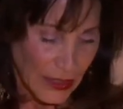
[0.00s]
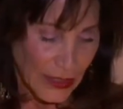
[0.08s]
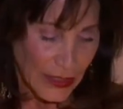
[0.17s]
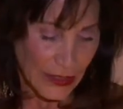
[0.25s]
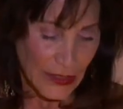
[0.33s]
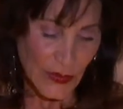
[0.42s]

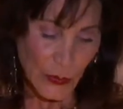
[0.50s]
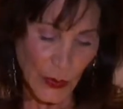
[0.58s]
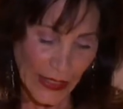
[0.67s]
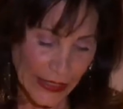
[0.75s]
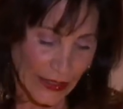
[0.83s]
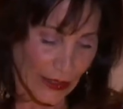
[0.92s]
It is a
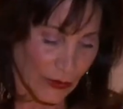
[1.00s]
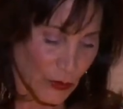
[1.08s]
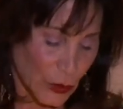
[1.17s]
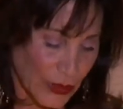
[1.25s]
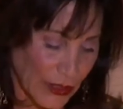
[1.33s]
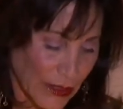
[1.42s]
way of
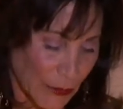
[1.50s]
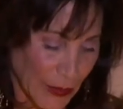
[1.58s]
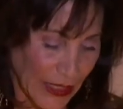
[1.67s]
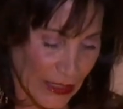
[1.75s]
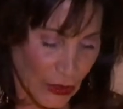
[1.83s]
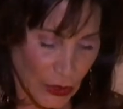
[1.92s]
treating a
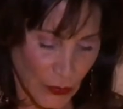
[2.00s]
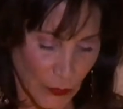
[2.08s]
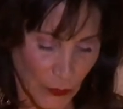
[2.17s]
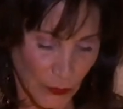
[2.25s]
patient